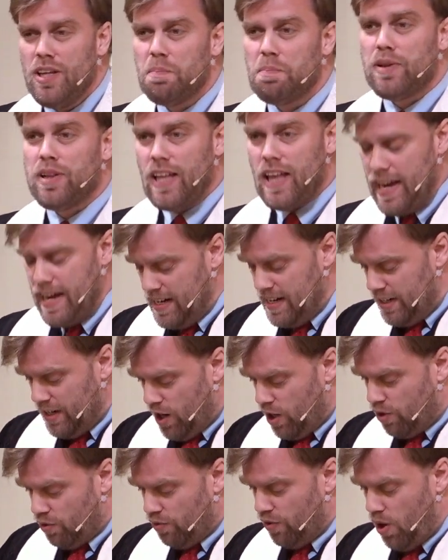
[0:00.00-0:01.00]
playing
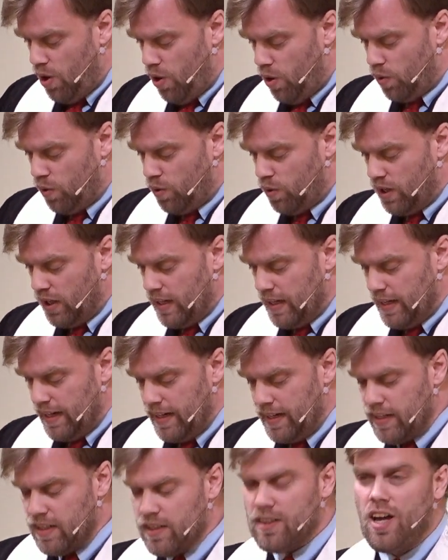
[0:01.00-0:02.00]
a role
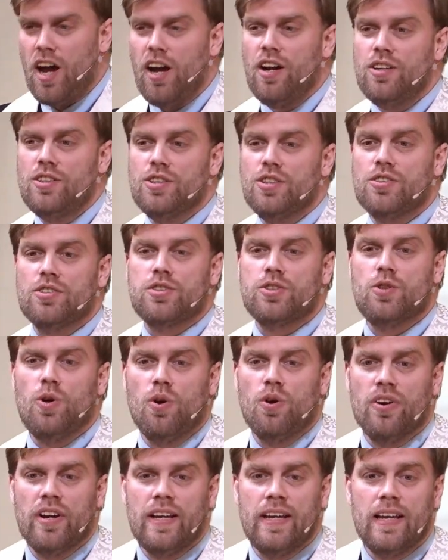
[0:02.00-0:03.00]
in a larger
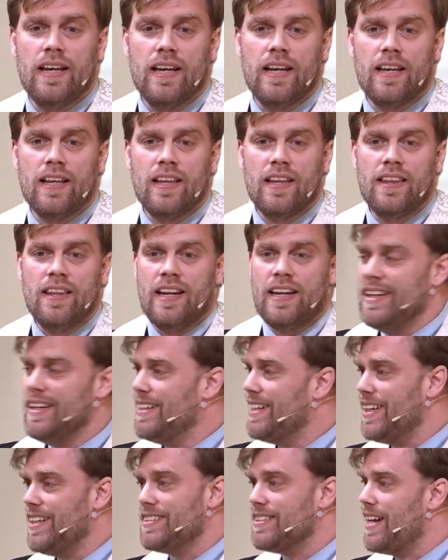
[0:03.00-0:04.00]
story that he
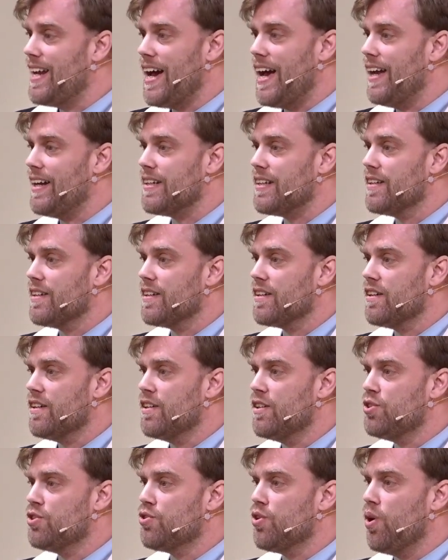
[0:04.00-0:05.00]
does not
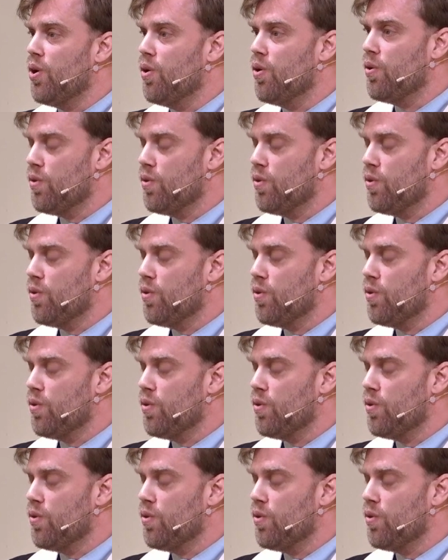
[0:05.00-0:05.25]
control.